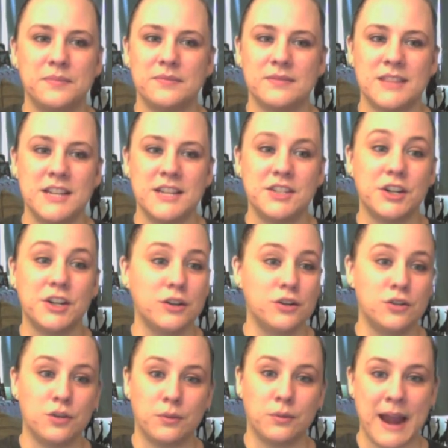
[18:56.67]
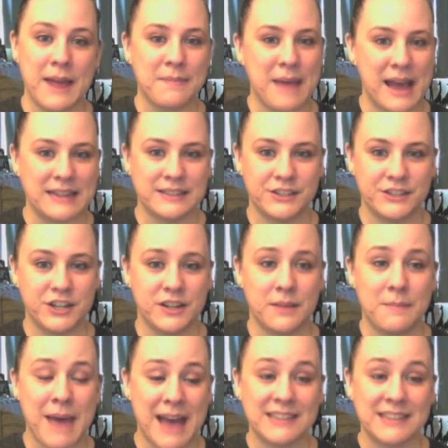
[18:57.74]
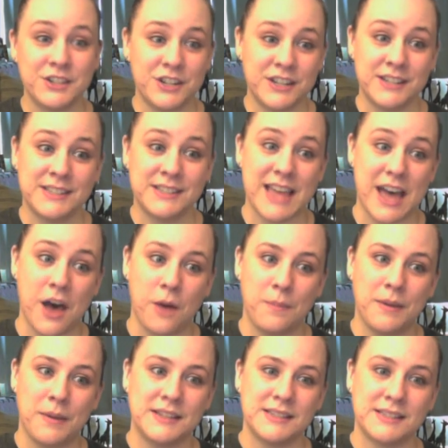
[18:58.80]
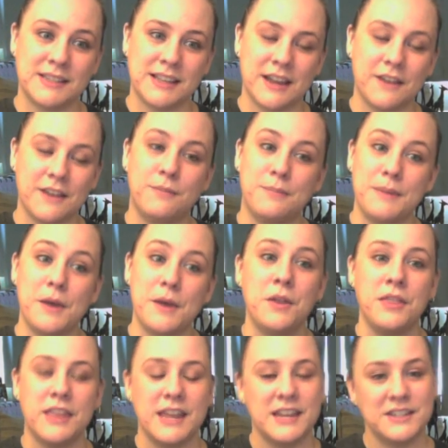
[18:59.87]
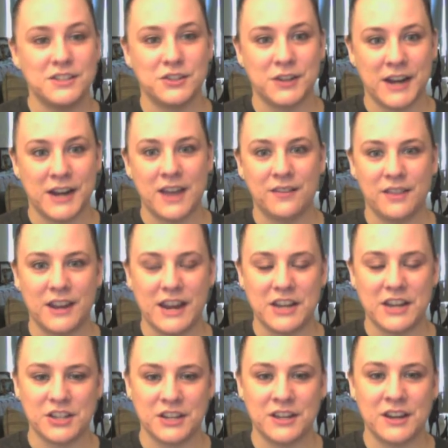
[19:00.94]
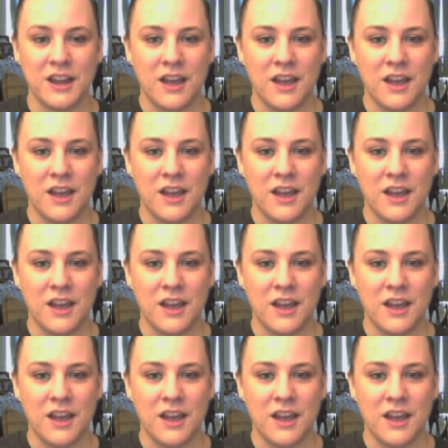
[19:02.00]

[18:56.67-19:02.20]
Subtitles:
These are great passages that help us kind of build the history of the nation